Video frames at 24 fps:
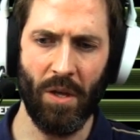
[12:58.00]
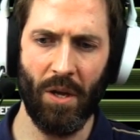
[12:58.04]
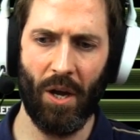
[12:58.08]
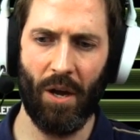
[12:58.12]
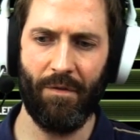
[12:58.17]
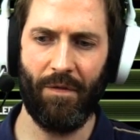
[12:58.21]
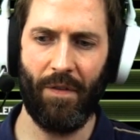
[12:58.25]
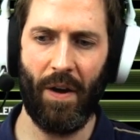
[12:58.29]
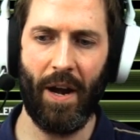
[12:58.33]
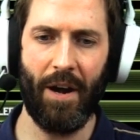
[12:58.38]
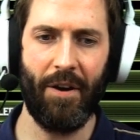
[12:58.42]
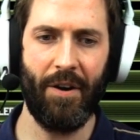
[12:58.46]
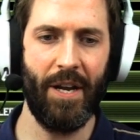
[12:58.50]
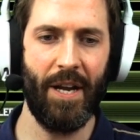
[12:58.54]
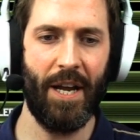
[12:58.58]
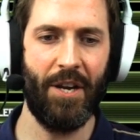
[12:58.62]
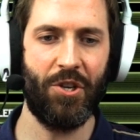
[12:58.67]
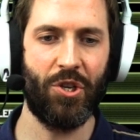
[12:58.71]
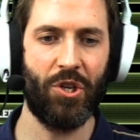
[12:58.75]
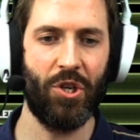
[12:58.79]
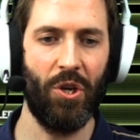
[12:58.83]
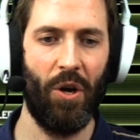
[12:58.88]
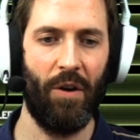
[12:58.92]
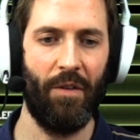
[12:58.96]
A
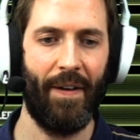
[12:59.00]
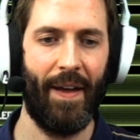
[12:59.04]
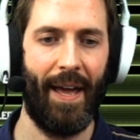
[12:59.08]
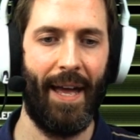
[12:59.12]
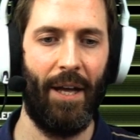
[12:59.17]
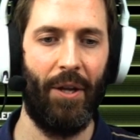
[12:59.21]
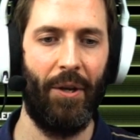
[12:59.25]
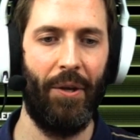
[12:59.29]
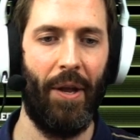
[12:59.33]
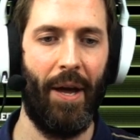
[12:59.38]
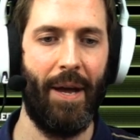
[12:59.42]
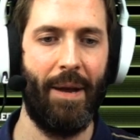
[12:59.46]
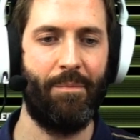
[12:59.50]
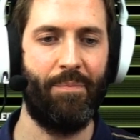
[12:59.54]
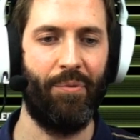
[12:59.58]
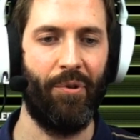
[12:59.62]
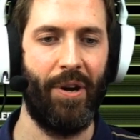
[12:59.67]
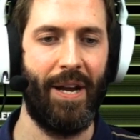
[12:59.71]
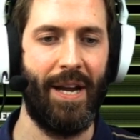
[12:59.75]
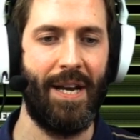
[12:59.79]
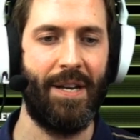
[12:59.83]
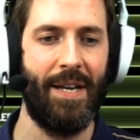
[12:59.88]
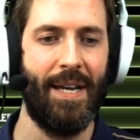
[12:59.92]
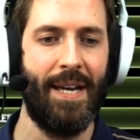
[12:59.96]
variation of Hell Knight
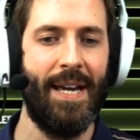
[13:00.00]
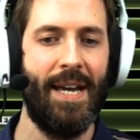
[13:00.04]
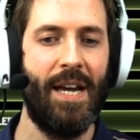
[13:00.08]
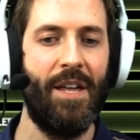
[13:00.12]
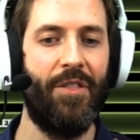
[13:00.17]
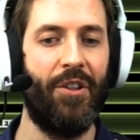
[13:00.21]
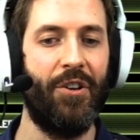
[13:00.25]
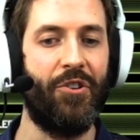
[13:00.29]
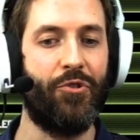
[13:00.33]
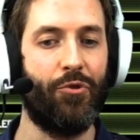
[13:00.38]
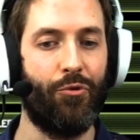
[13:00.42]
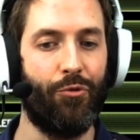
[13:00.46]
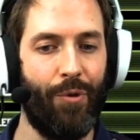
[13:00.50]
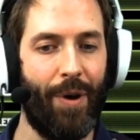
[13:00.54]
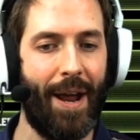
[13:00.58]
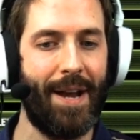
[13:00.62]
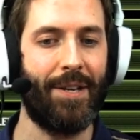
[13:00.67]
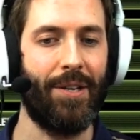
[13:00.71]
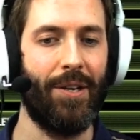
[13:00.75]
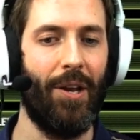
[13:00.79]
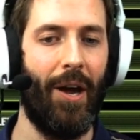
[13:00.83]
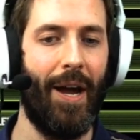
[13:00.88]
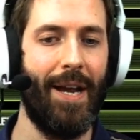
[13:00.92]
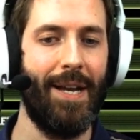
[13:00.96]
breed, the
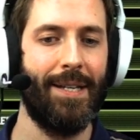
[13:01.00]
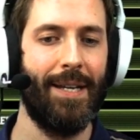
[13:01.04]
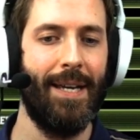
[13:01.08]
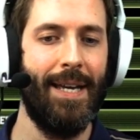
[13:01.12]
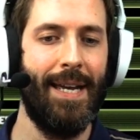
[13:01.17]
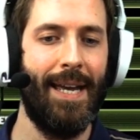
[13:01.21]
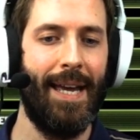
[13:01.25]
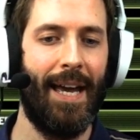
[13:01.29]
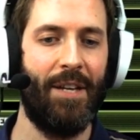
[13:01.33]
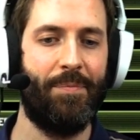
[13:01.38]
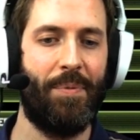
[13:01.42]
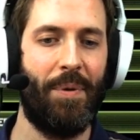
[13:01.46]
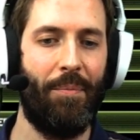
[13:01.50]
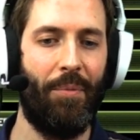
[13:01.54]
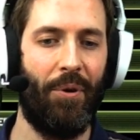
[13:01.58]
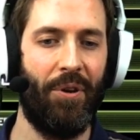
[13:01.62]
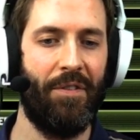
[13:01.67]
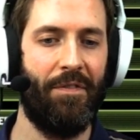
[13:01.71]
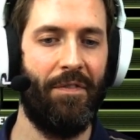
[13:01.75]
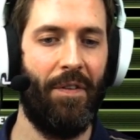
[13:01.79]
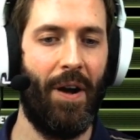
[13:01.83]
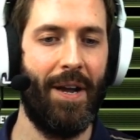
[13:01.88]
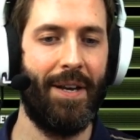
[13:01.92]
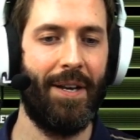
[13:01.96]
Dread Knight has been
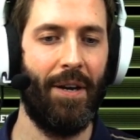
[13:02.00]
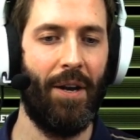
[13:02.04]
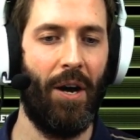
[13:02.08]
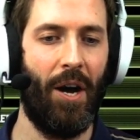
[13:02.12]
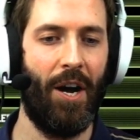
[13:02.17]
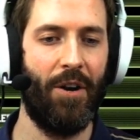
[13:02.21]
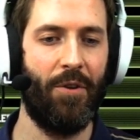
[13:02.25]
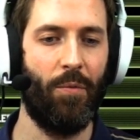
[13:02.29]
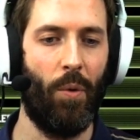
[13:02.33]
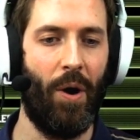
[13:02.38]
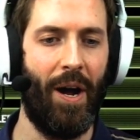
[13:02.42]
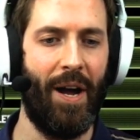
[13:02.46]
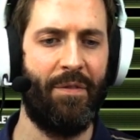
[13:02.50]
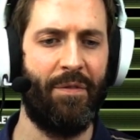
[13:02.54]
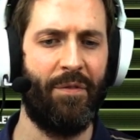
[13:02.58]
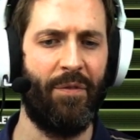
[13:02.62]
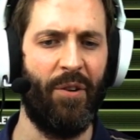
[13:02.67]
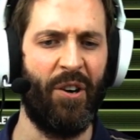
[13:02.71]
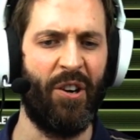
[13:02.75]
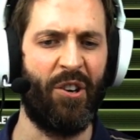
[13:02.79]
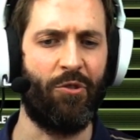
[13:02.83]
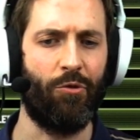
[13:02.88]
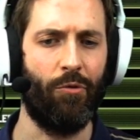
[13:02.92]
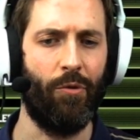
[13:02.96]
modified and hardwired
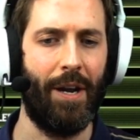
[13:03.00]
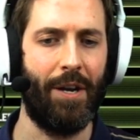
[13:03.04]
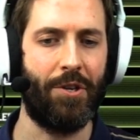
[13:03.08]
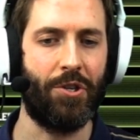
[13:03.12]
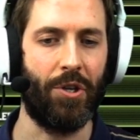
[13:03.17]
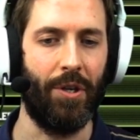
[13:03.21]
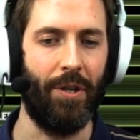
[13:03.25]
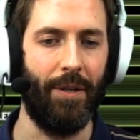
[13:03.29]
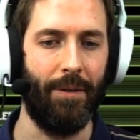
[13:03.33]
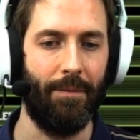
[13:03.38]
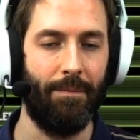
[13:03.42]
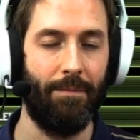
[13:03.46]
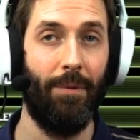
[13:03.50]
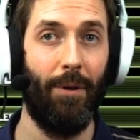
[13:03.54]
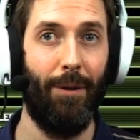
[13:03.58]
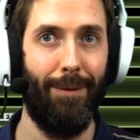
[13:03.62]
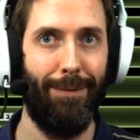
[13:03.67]
for aggression.